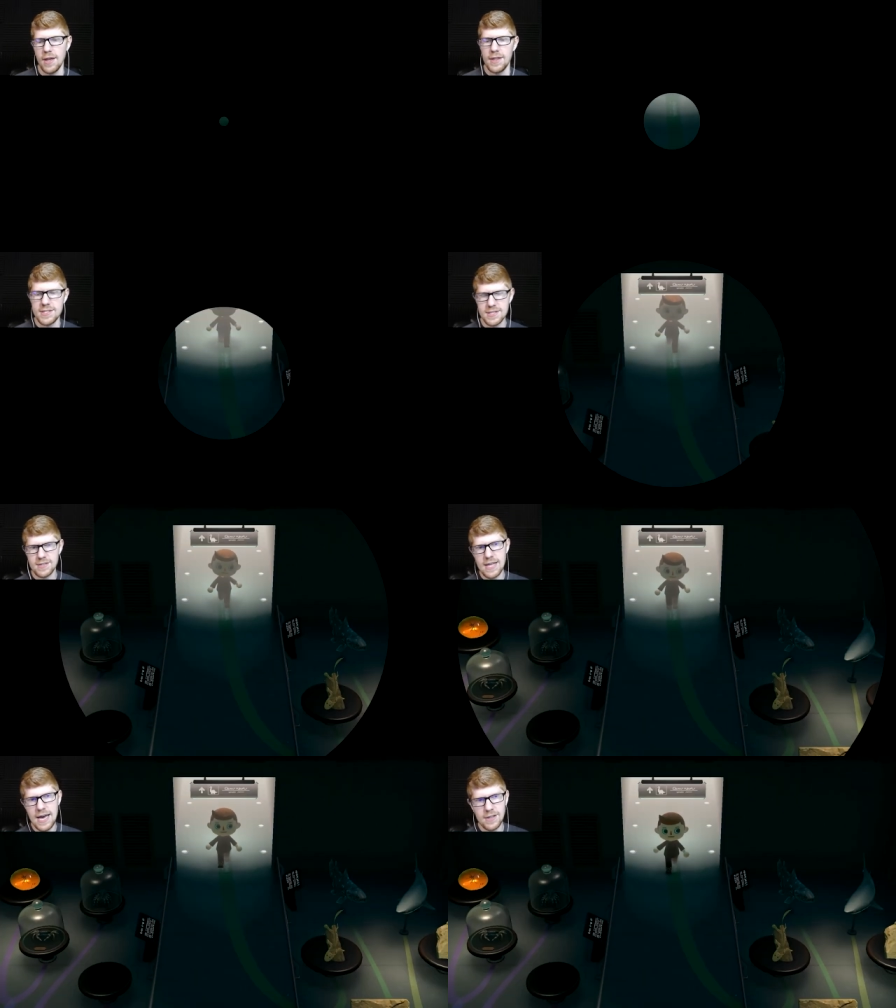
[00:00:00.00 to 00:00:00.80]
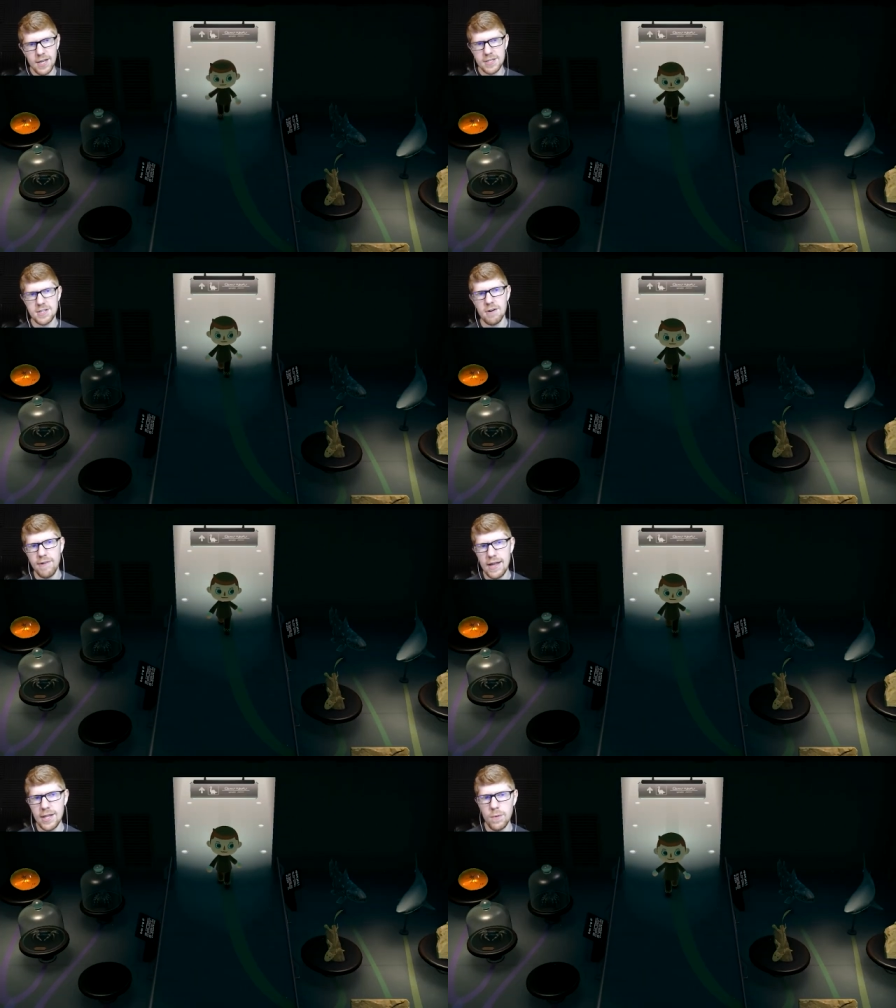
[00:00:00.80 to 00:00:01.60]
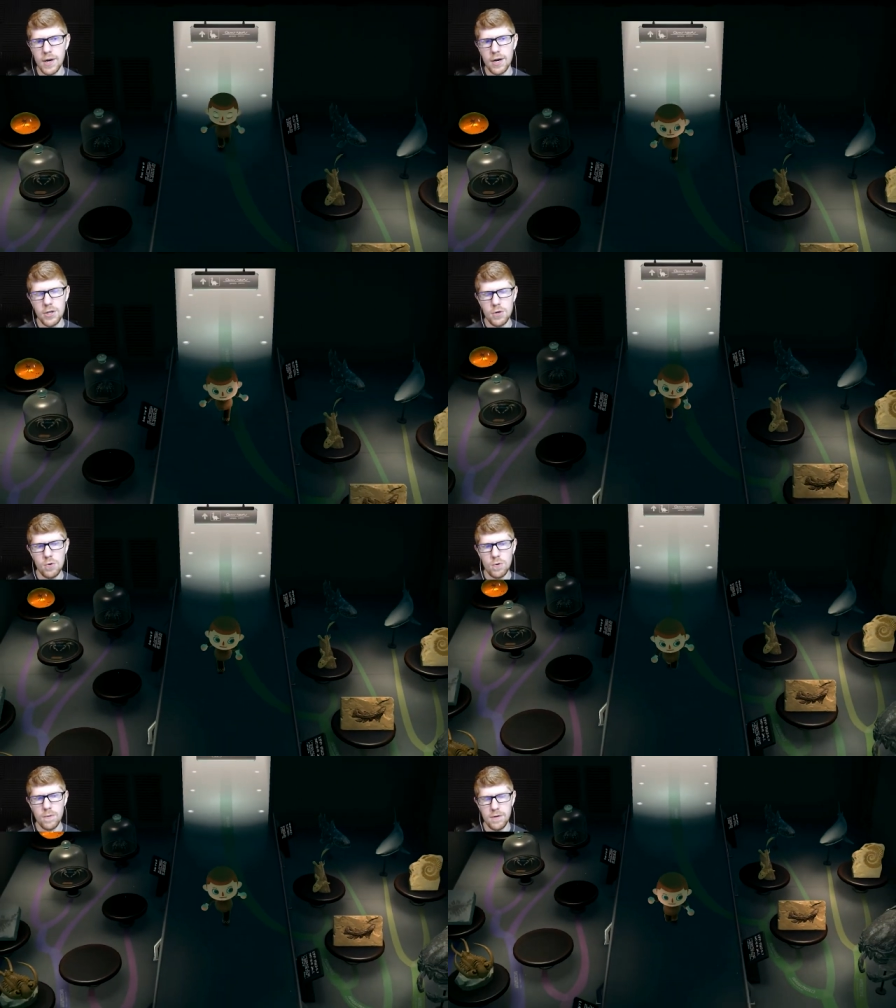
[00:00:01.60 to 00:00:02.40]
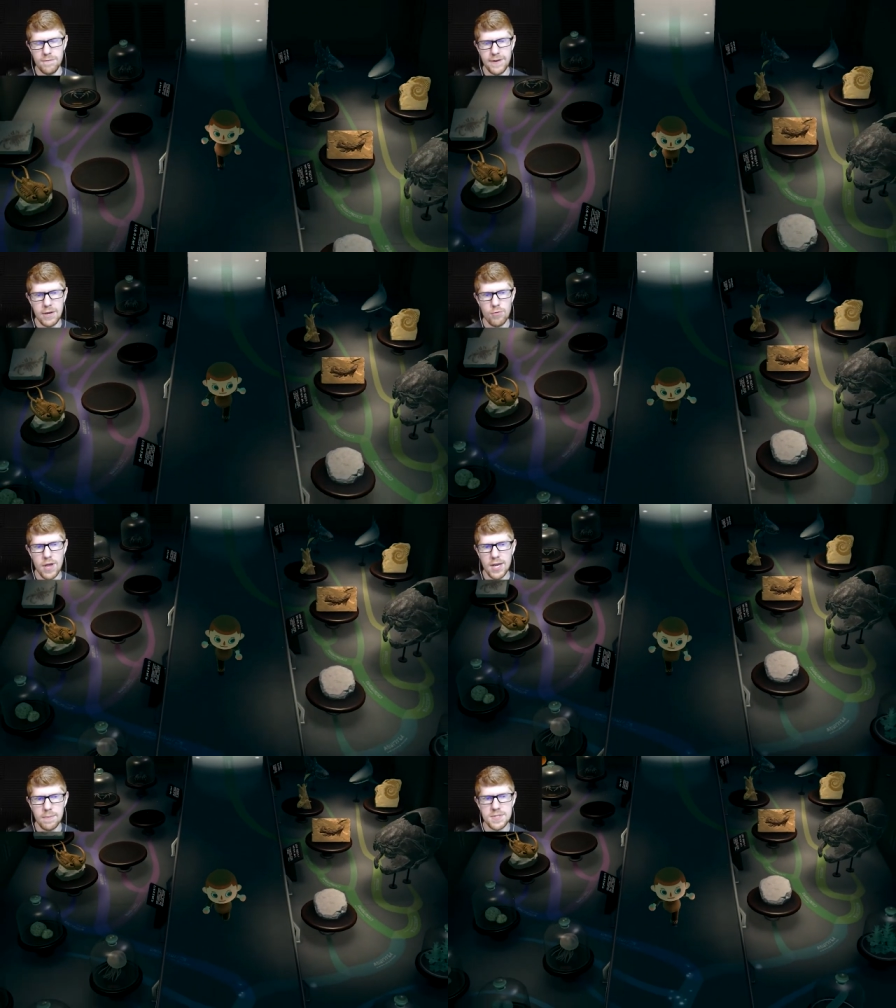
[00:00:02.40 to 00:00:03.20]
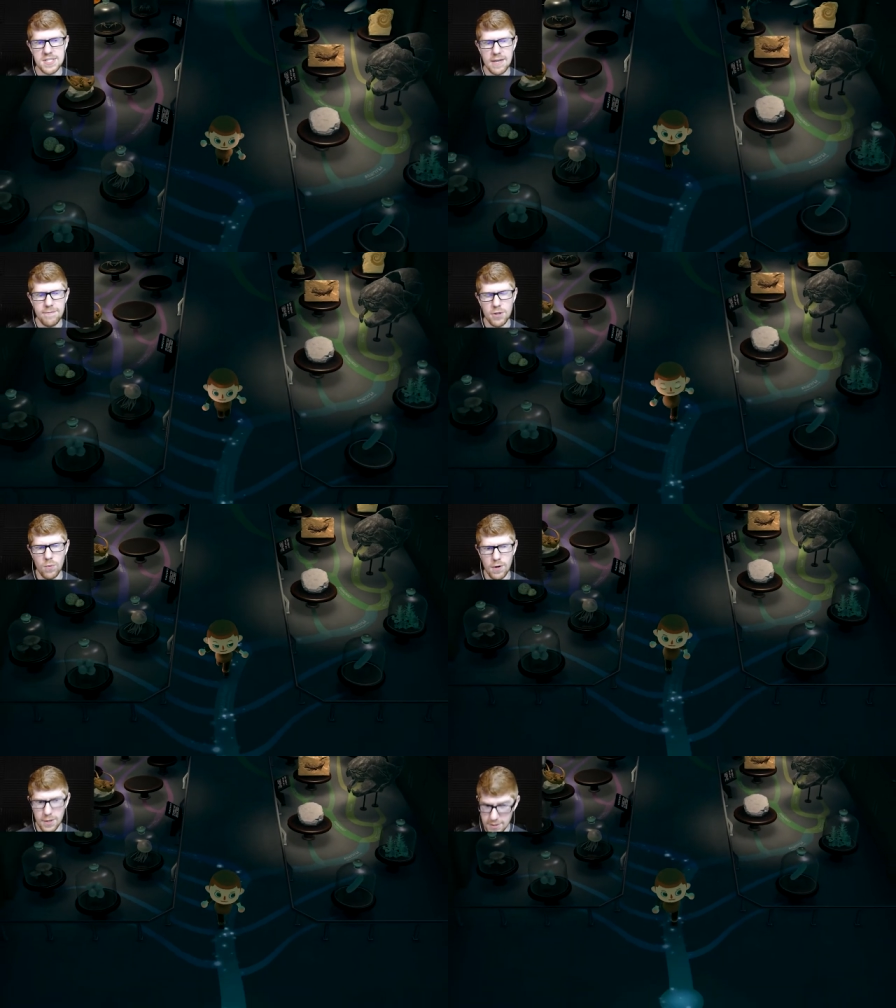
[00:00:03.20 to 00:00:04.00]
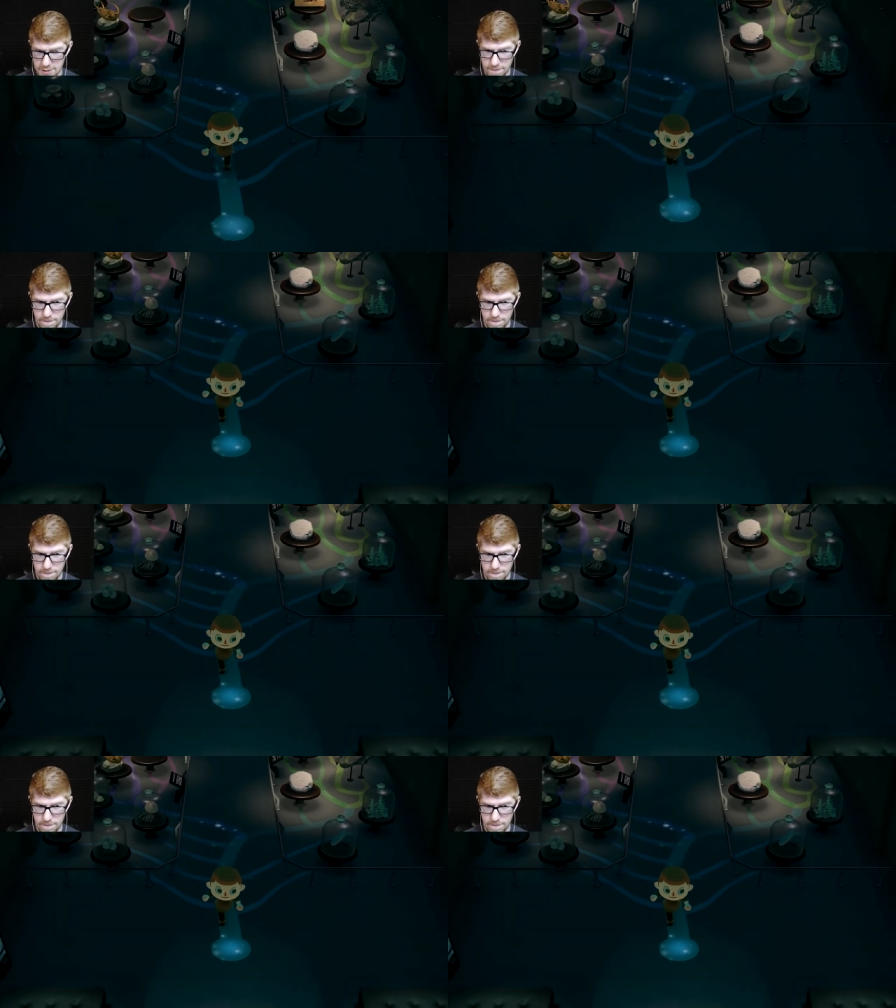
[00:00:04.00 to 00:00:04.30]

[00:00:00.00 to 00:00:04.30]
This is a lot like Stardew Valley, where you you find random stuff in the world,